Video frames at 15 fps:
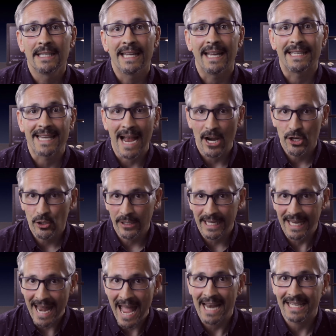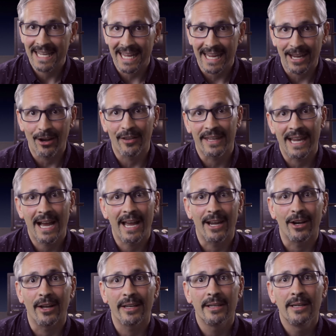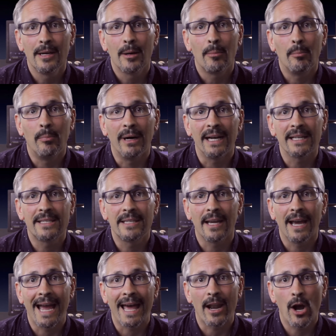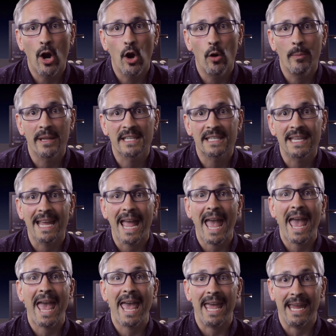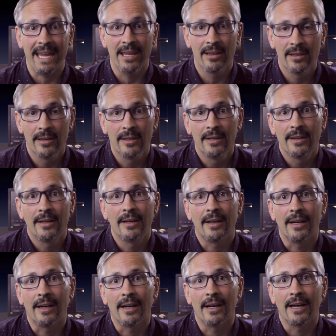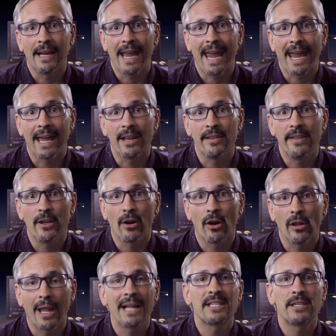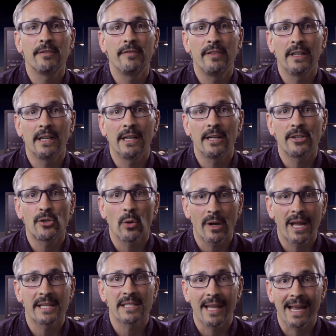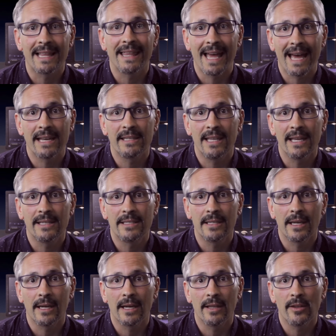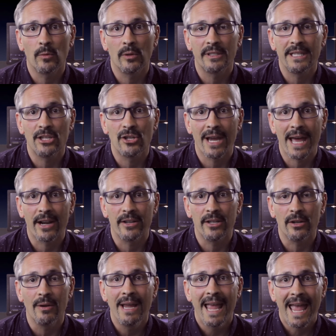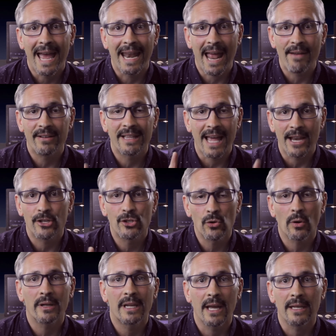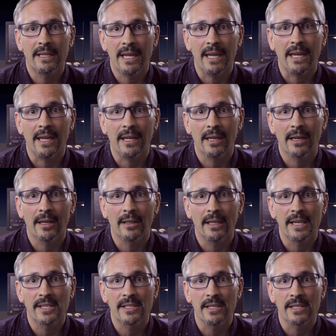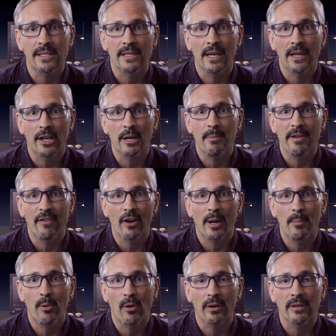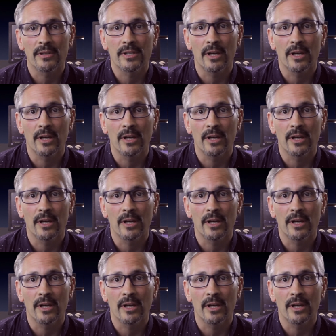It's actually an at key on the ion, but at home it's the A. And there are lots of shortcuts like that that we'll teach you how to do, and having that shortcut key list is going to be very important.